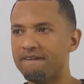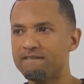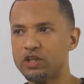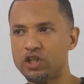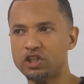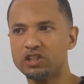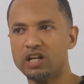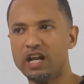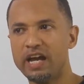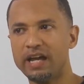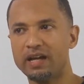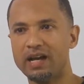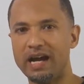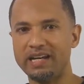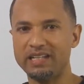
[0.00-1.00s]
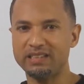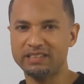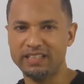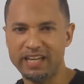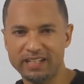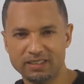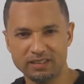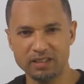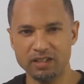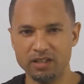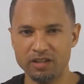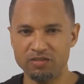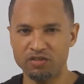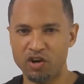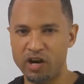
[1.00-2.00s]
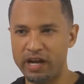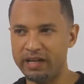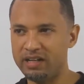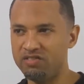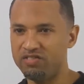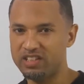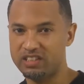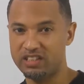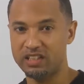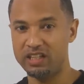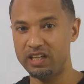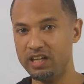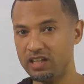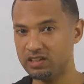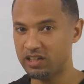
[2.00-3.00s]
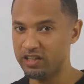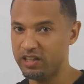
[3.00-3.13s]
just like a detective or an investigator,